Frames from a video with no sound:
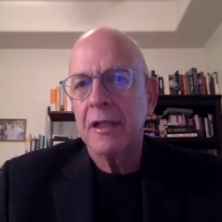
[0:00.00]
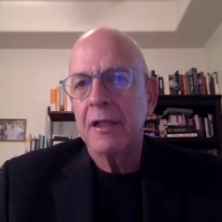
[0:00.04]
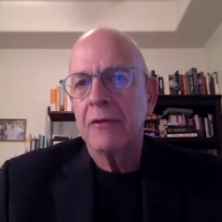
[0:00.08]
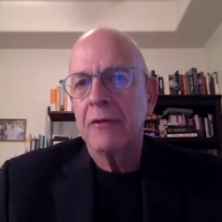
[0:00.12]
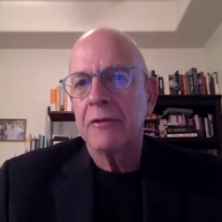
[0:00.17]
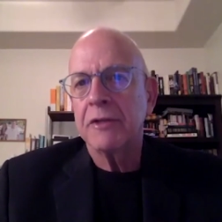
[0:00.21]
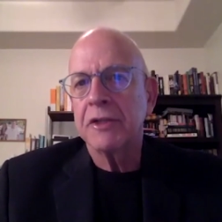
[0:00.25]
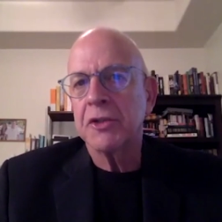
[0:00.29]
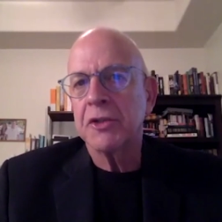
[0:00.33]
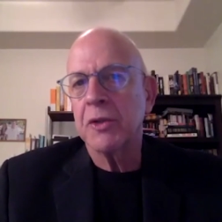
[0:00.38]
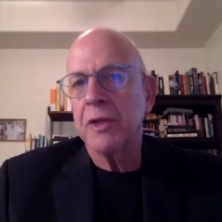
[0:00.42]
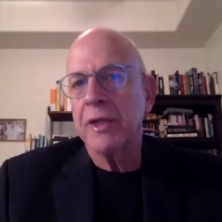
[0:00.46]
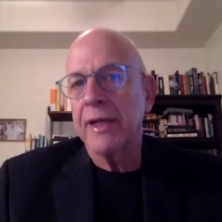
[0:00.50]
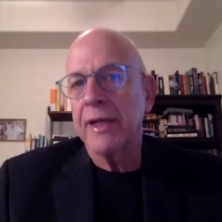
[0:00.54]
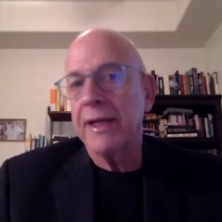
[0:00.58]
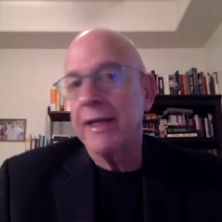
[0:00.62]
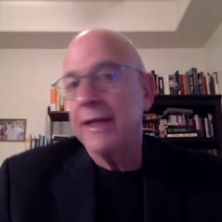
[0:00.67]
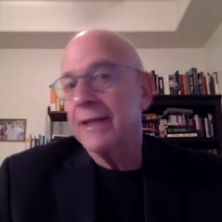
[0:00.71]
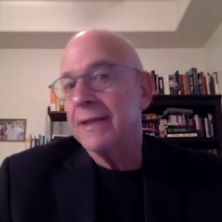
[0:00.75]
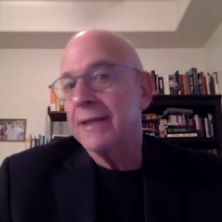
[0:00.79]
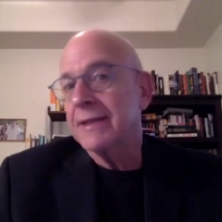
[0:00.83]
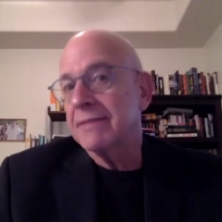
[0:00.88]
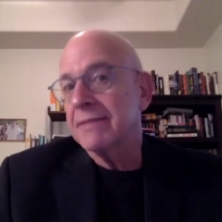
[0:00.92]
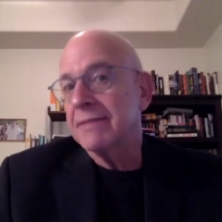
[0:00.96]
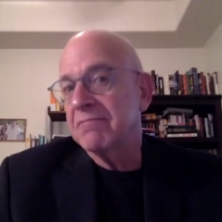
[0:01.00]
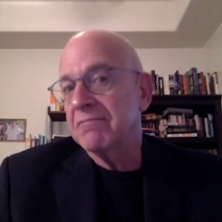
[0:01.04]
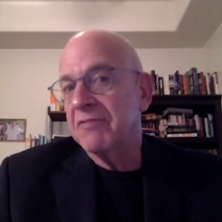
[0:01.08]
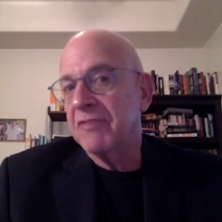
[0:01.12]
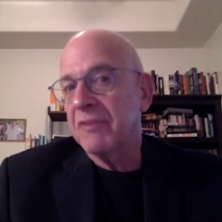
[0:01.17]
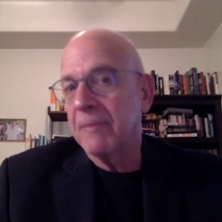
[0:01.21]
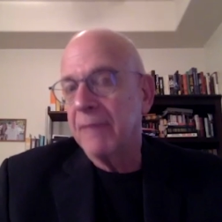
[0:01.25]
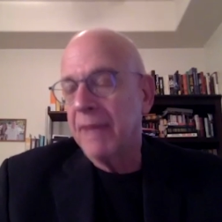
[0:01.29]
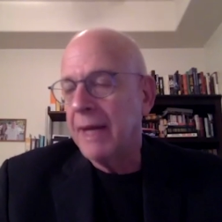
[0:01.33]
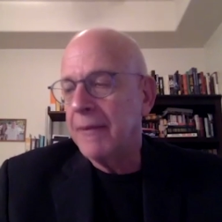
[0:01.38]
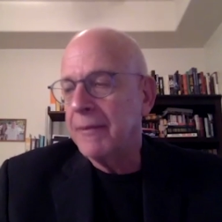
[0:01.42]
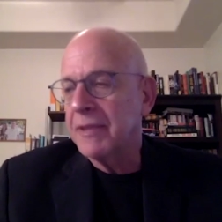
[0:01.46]
which really is, from
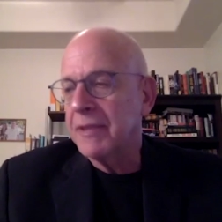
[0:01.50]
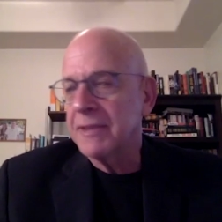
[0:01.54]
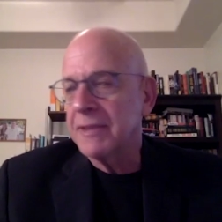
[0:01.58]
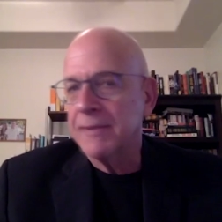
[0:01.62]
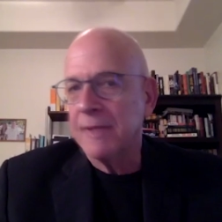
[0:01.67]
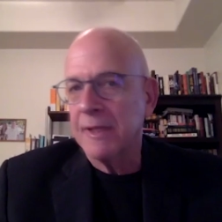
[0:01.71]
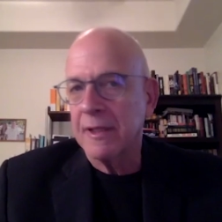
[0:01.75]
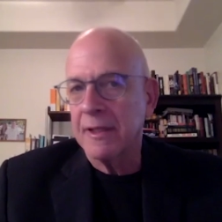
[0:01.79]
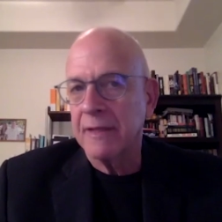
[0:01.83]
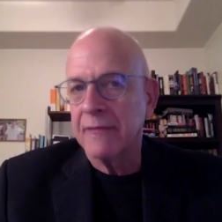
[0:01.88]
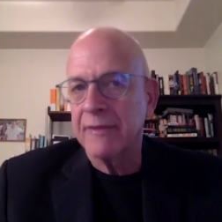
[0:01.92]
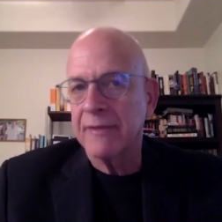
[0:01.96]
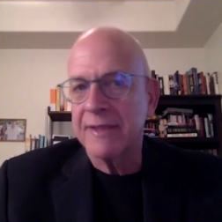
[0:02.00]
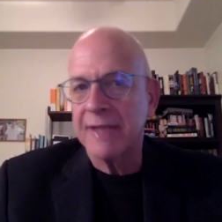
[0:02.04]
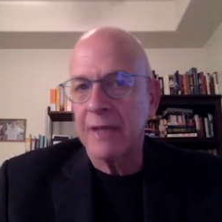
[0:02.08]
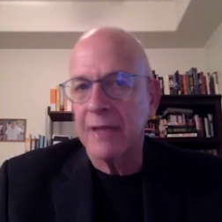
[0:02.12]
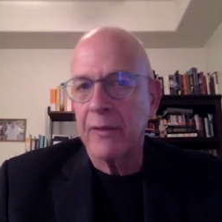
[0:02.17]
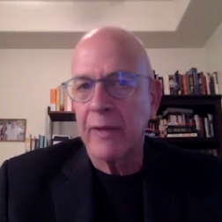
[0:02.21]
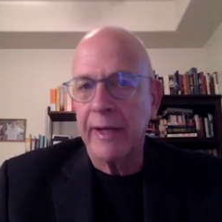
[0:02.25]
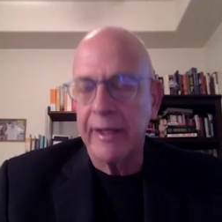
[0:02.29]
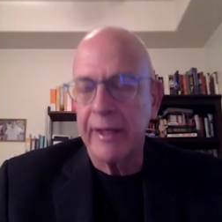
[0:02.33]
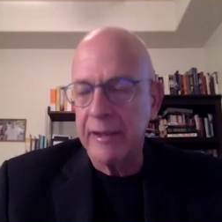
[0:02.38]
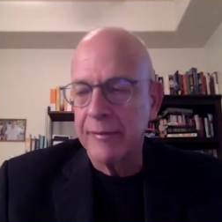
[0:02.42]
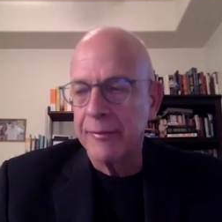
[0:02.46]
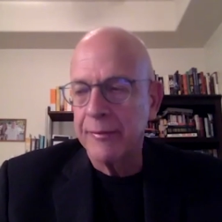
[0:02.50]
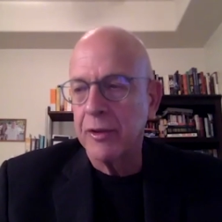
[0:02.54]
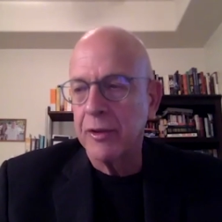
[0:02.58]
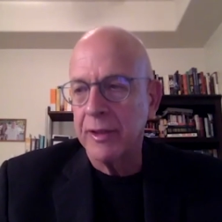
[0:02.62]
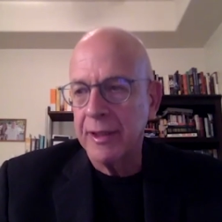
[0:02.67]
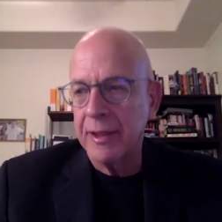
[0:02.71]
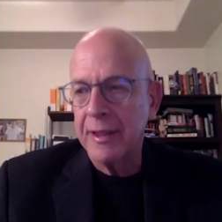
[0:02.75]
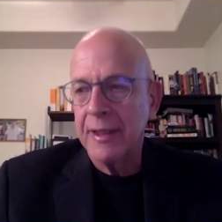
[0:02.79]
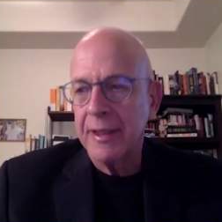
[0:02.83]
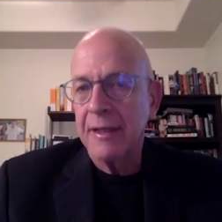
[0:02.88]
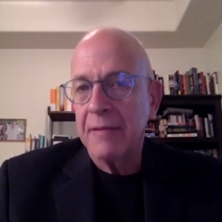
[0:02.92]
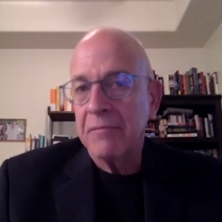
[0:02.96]
my perspective, as I write in the book,
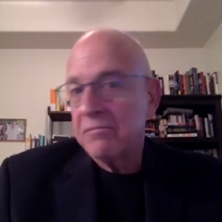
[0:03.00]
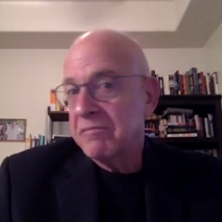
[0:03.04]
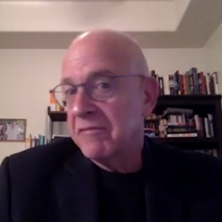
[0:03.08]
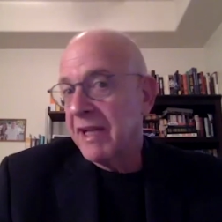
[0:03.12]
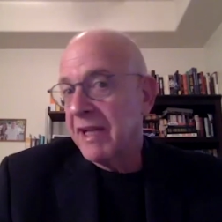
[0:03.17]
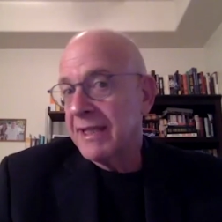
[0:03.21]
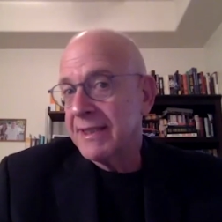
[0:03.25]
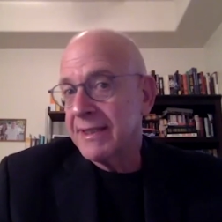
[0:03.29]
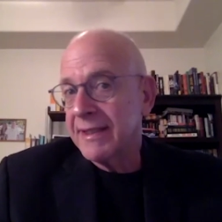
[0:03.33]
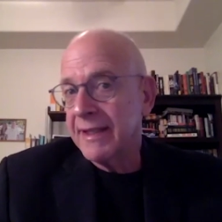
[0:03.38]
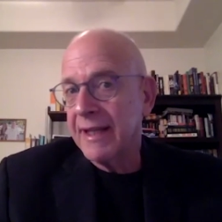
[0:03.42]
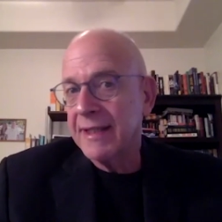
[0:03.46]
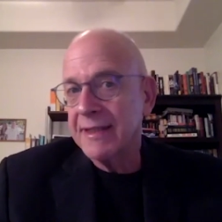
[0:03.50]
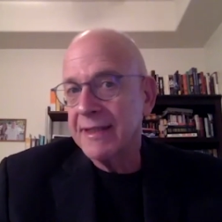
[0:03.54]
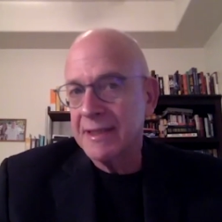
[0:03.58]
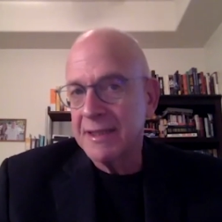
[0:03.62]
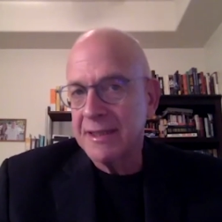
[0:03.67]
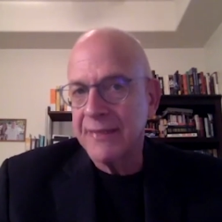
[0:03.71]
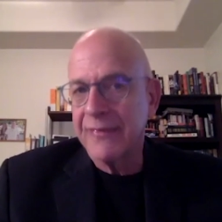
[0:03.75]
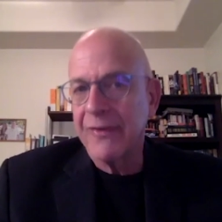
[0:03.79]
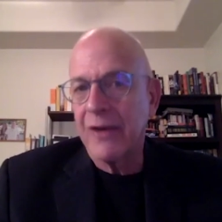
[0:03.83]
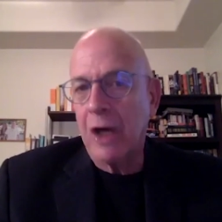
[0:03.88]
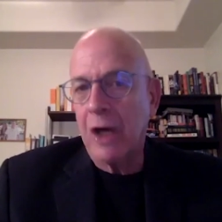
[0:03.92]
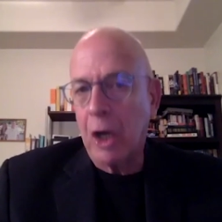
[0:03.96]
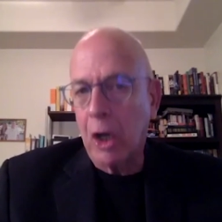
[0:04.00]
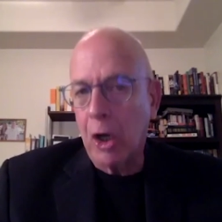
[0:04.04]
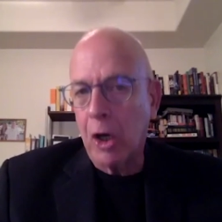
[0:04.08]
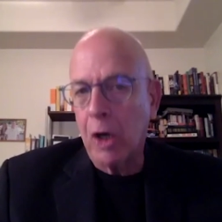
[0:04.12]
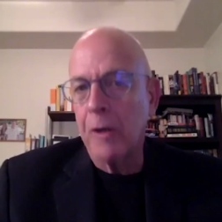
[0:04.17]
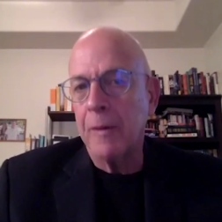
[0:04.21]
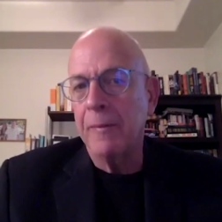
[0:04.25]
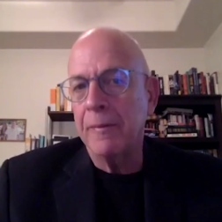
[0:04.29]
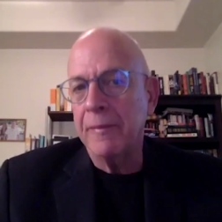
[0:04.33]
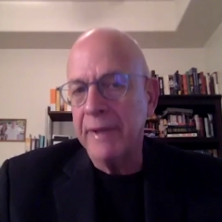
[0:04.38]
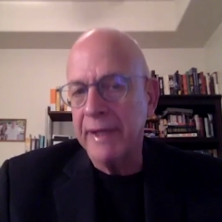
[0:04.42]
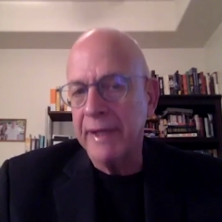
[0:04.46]
that's the essence of
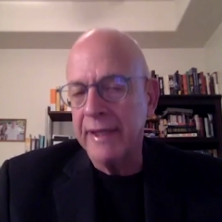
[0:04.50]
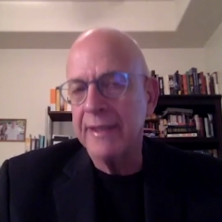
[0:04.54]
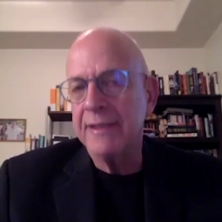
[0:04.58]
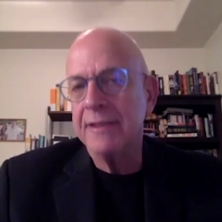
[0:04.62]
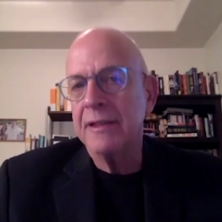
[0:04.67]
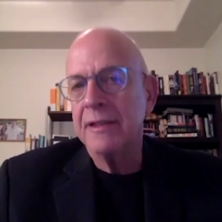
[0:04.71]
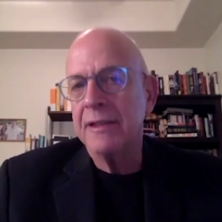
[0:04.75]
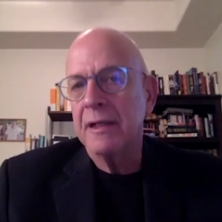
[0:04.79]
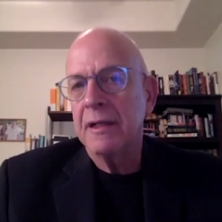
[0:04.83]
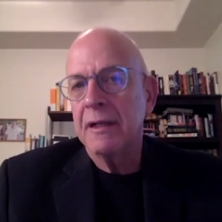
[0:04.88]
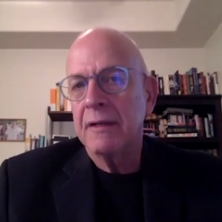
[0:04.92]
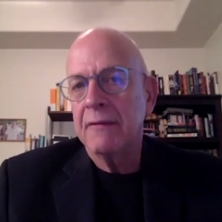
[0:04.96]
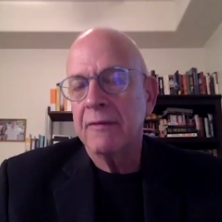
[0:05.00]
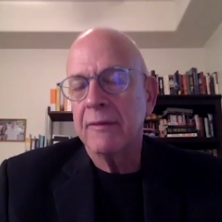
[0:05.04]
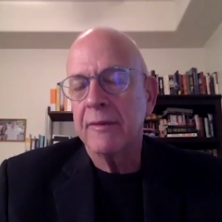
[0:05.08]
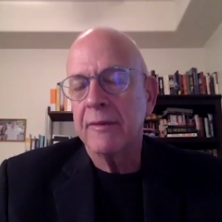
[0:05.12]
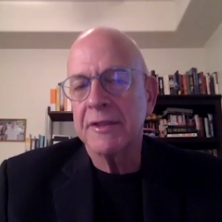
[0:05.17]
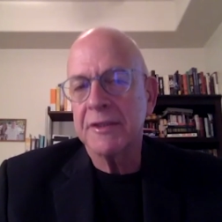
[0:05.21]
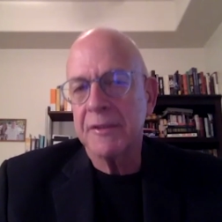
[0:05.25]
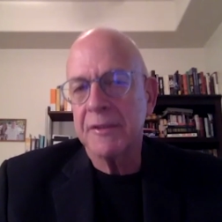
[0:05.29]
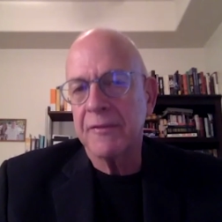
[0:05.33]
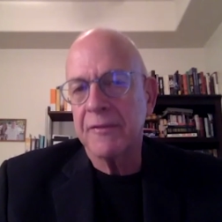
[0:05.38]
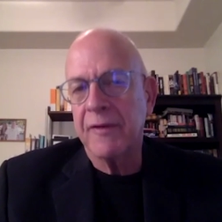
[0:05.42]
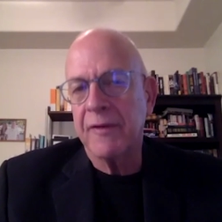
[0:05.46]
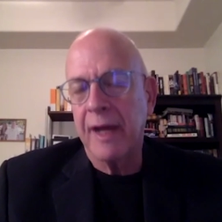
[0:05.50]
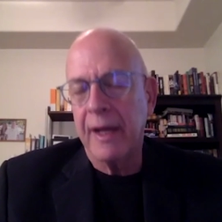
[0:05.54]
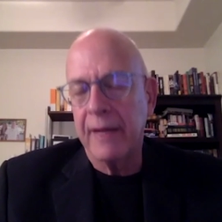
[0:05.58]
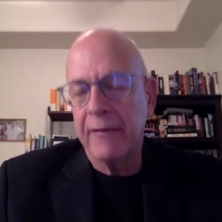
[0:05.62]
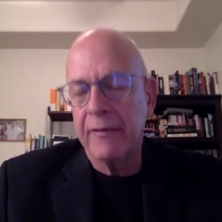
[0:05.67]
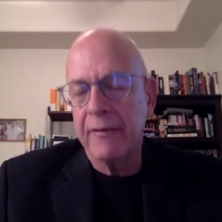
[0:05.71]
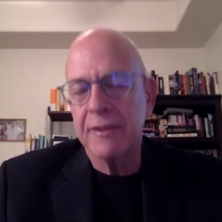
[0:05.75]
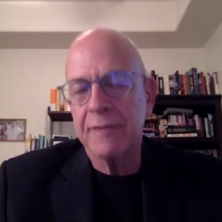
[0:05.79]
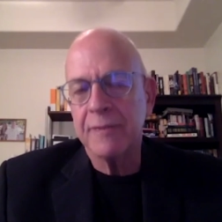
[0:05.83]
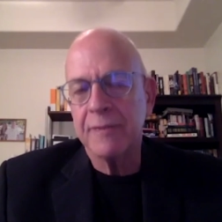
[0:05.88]
our needs from the survivor's